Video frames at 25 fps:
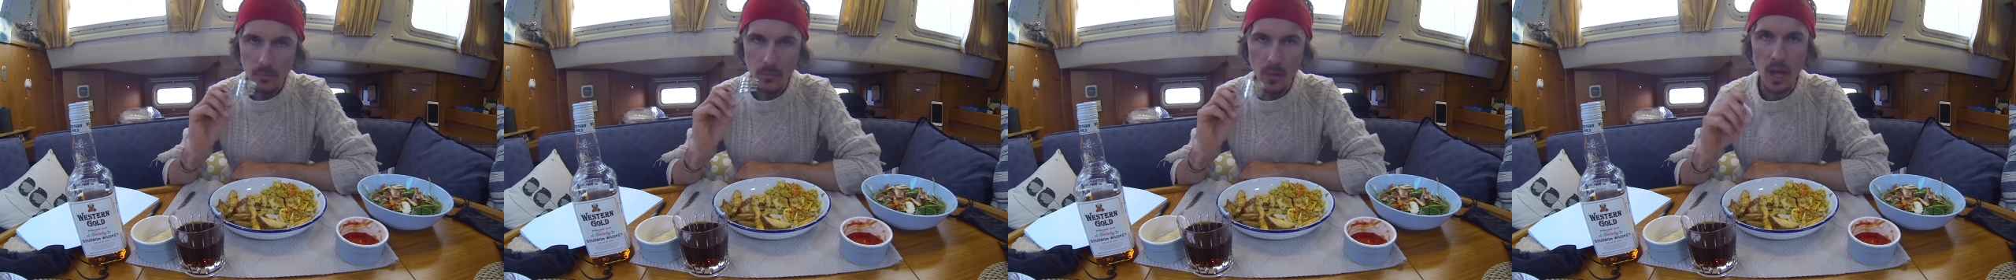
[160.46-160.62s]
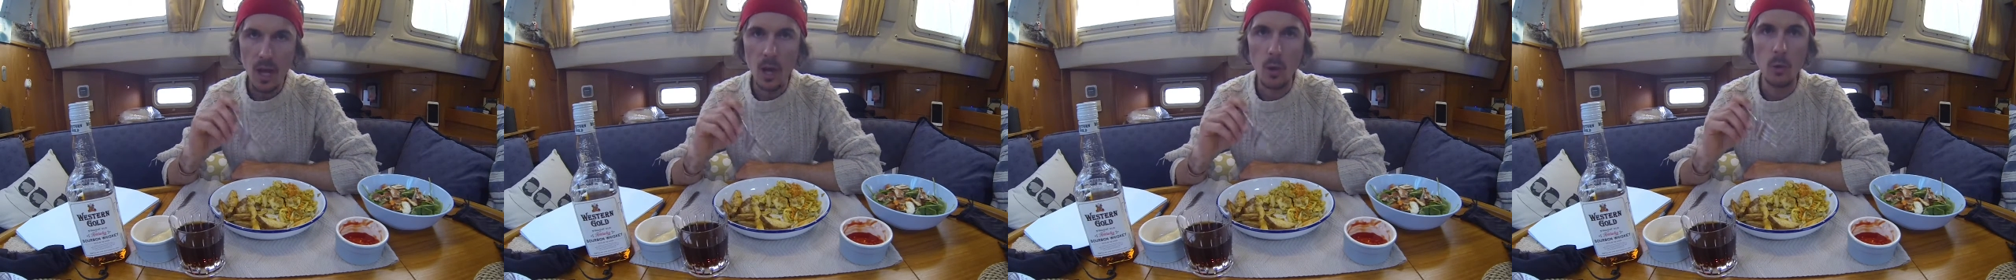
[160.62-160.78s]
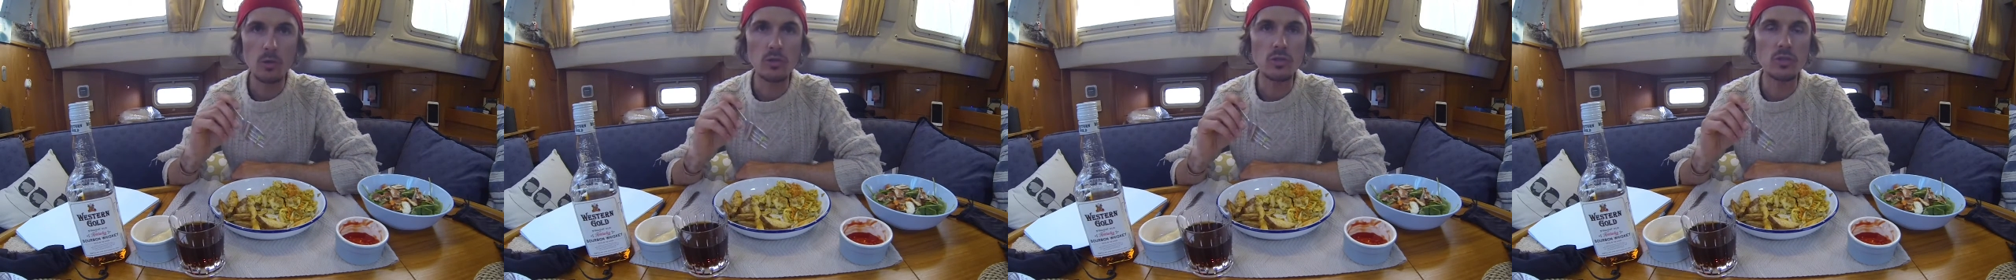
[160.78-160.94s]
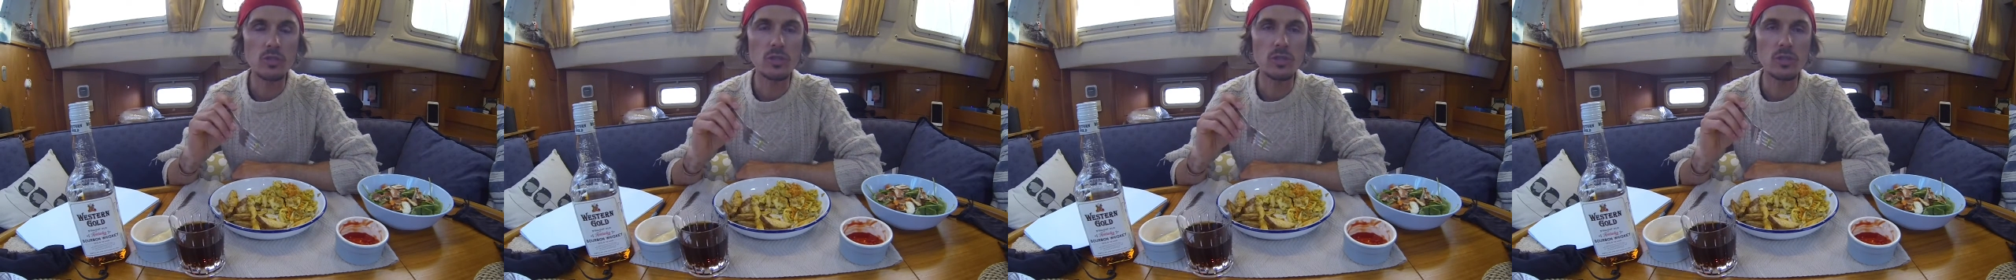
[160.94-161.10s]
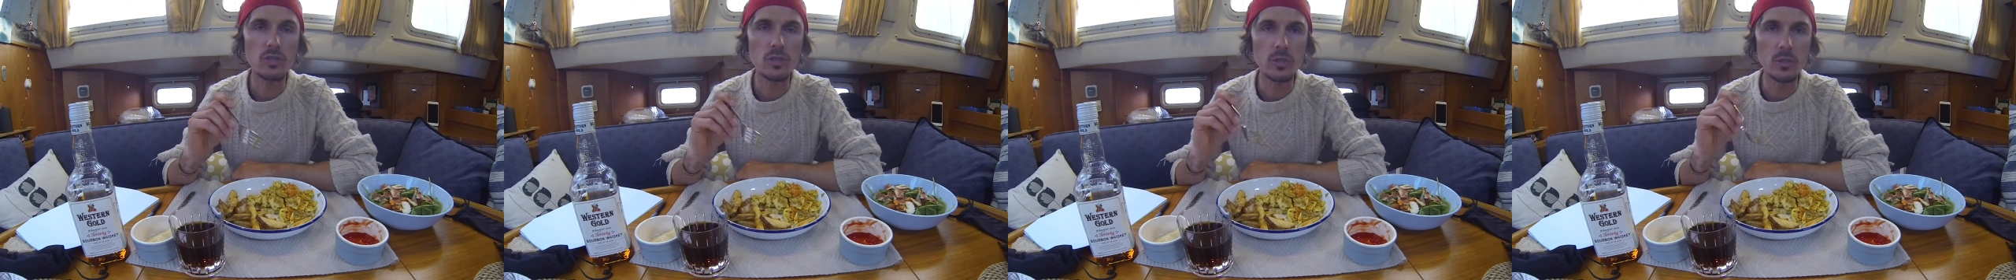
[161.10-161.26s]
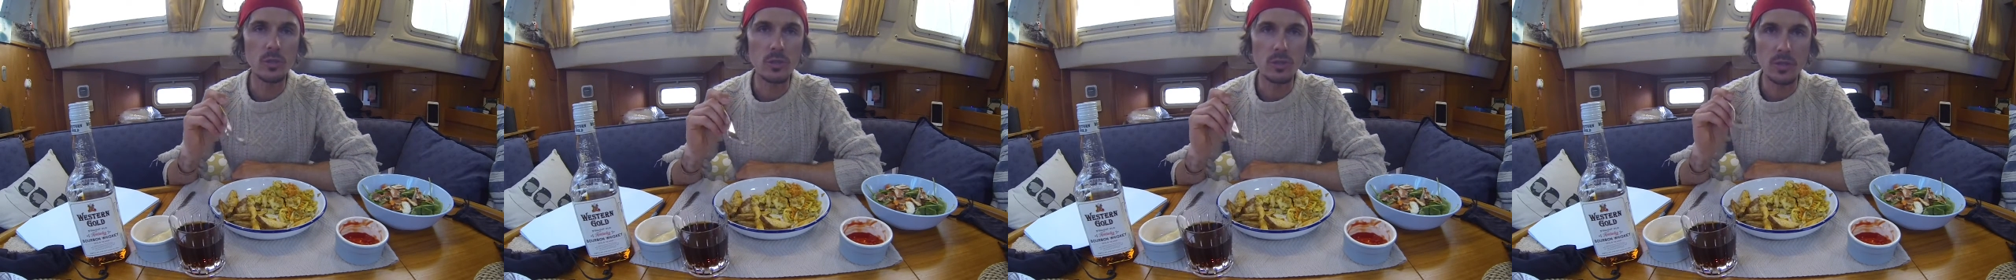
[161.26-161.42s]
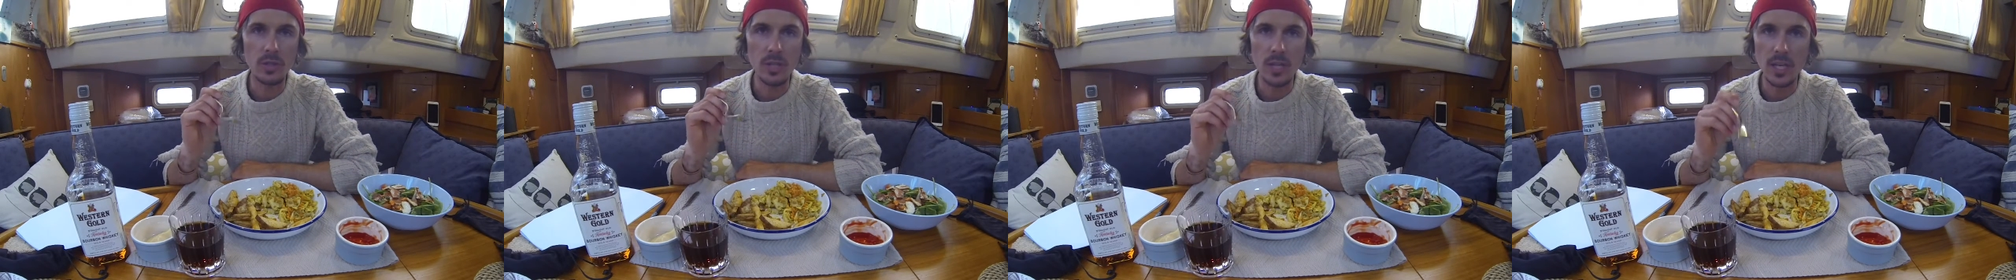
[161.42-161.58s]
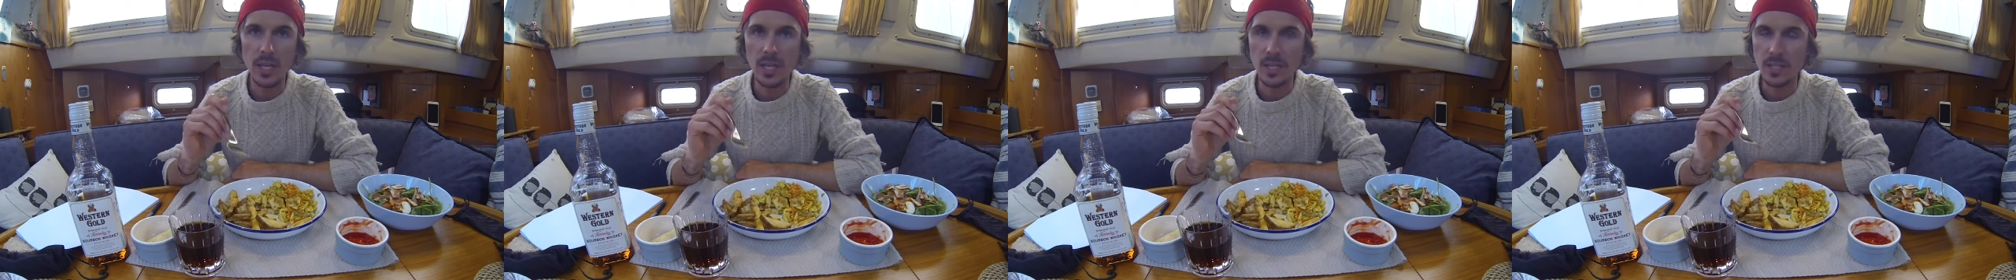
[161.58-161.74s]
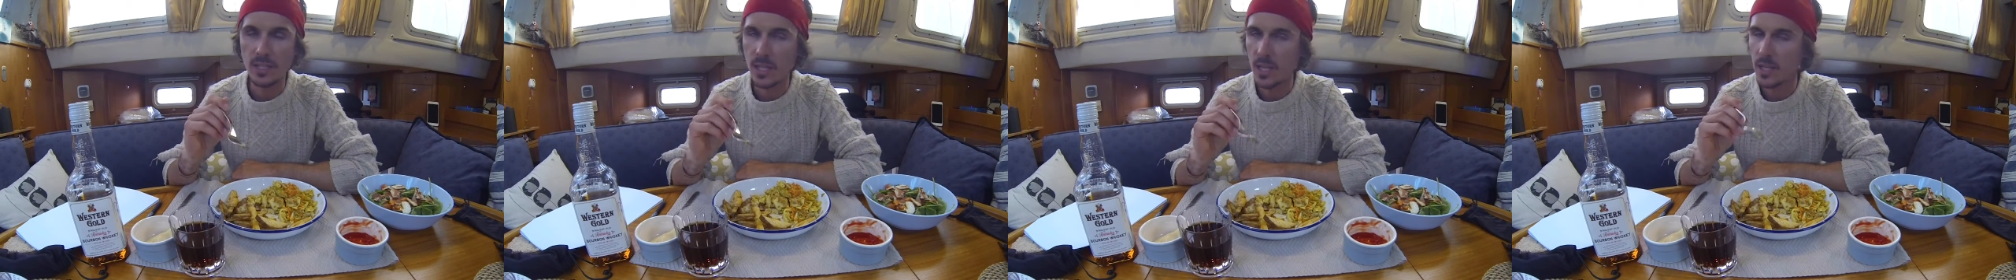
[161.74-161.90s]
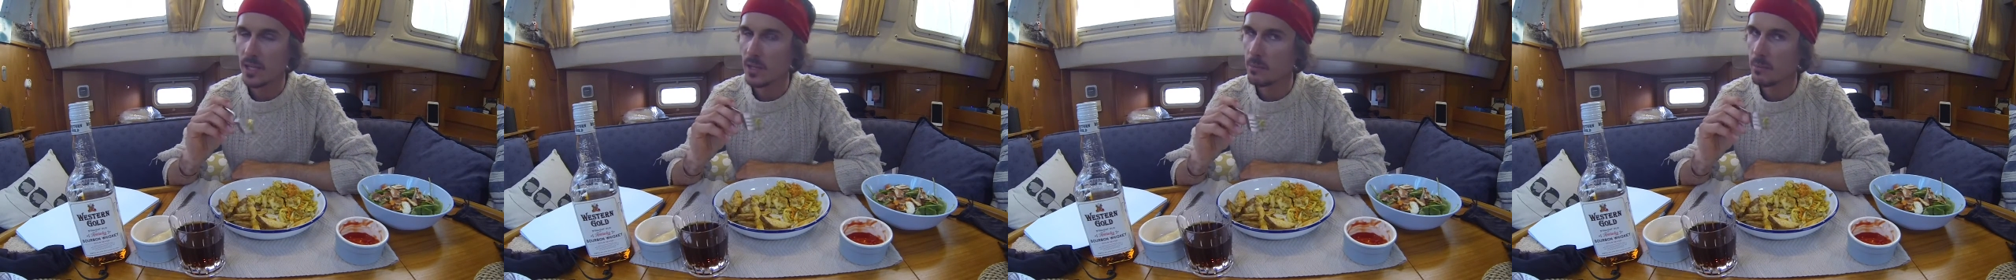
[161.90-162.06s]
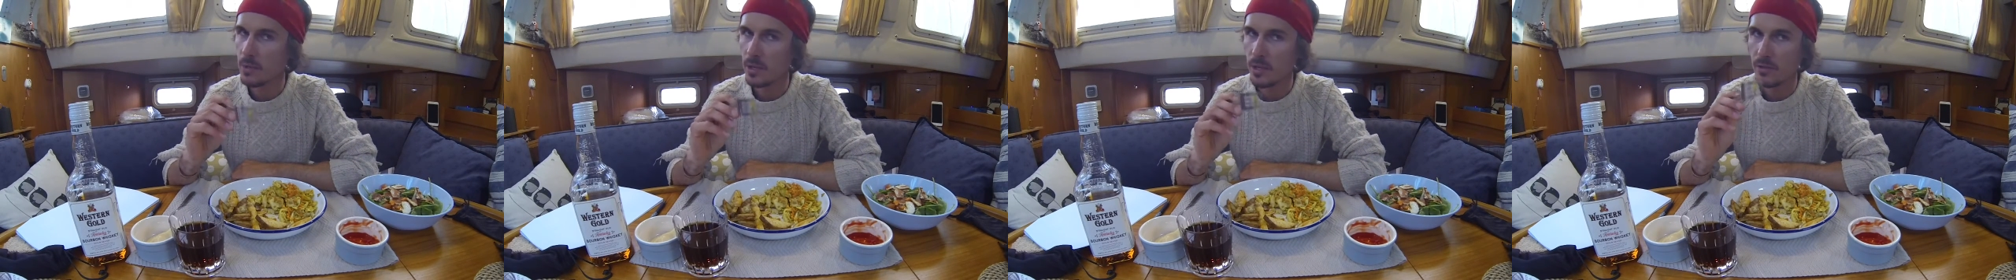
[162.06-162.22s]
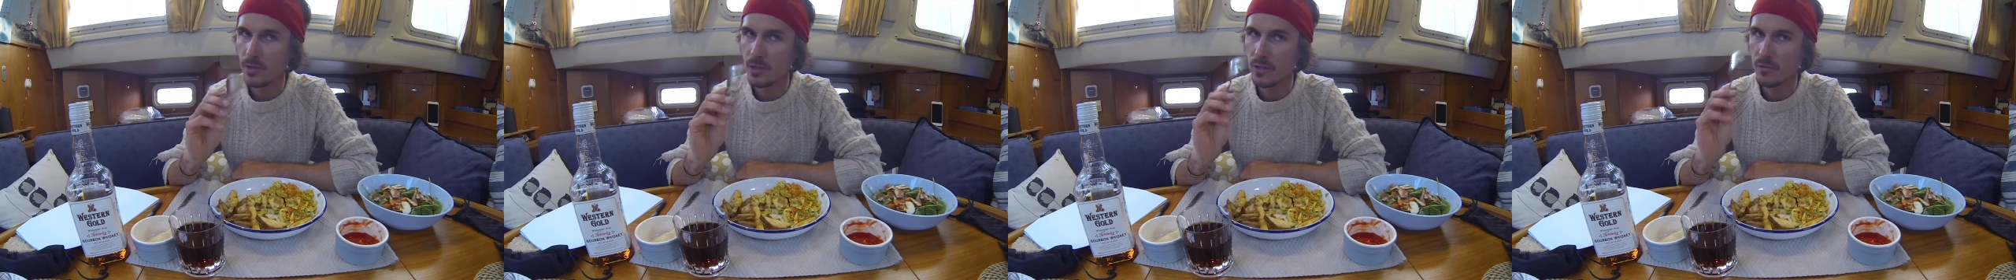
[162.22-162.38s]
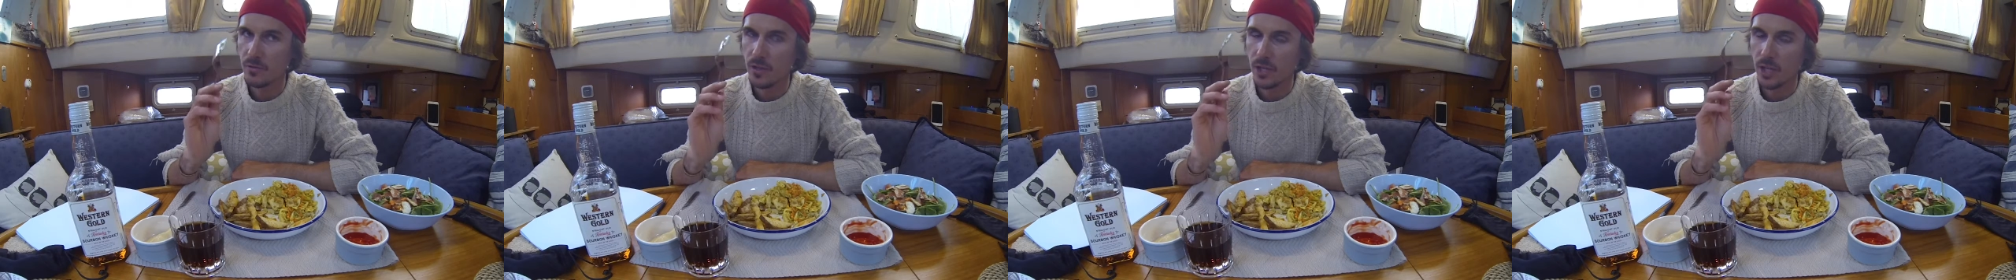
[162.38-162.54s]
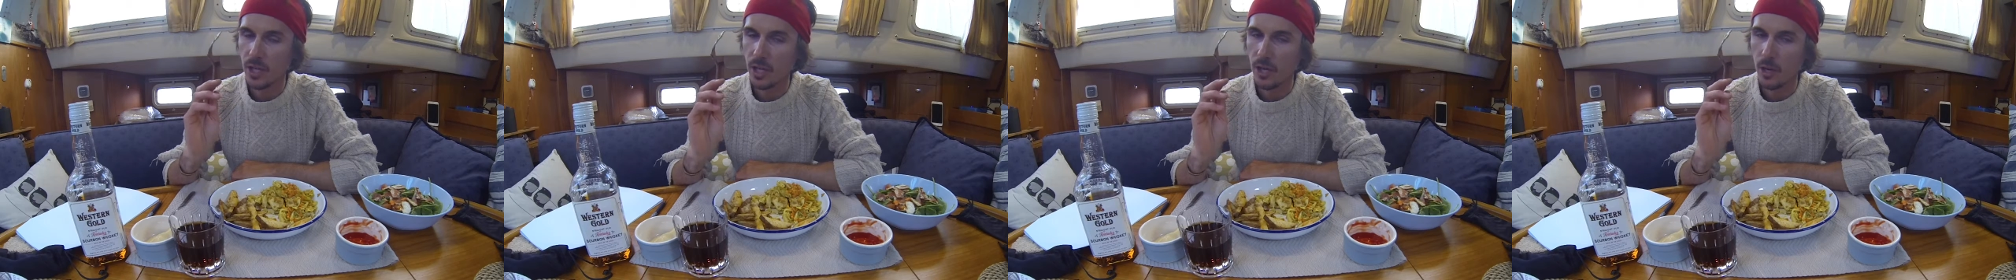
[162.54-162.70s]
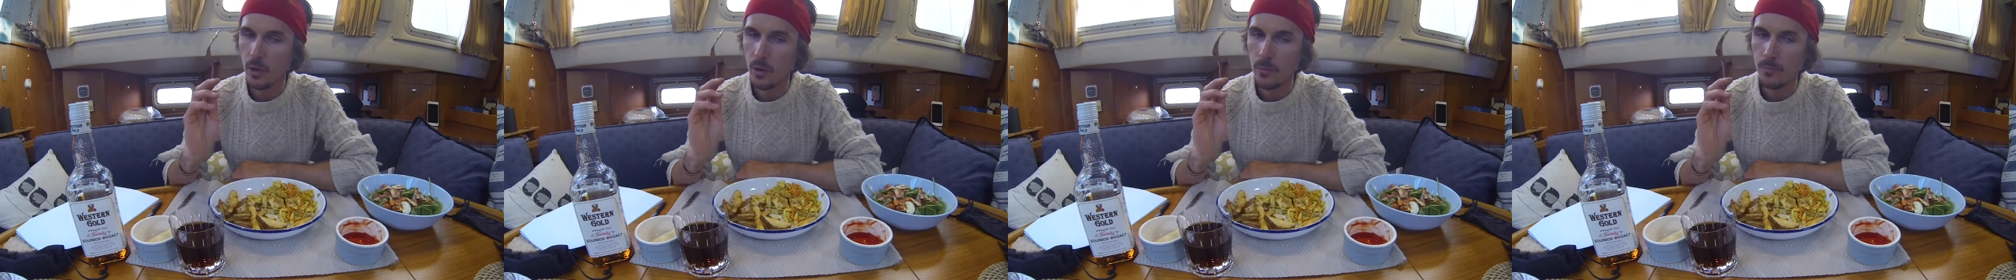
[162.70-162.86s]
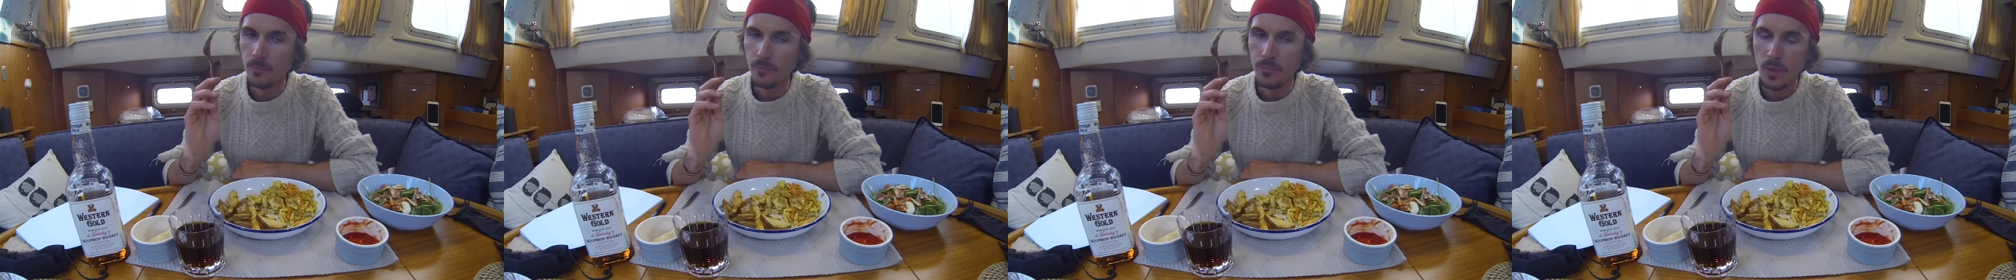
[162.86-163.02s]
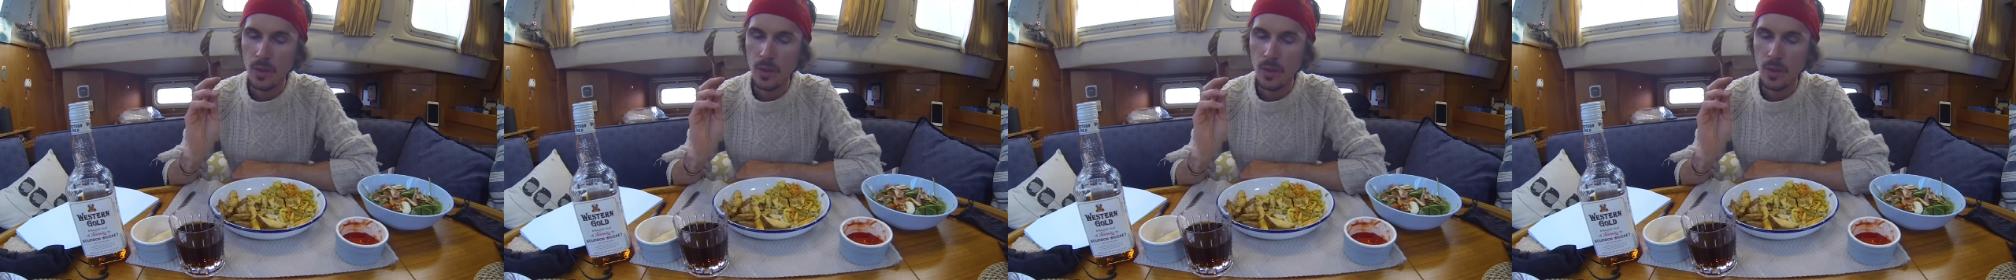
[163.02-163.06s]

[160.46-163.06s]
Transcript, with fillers: I was going to do the second bit of this video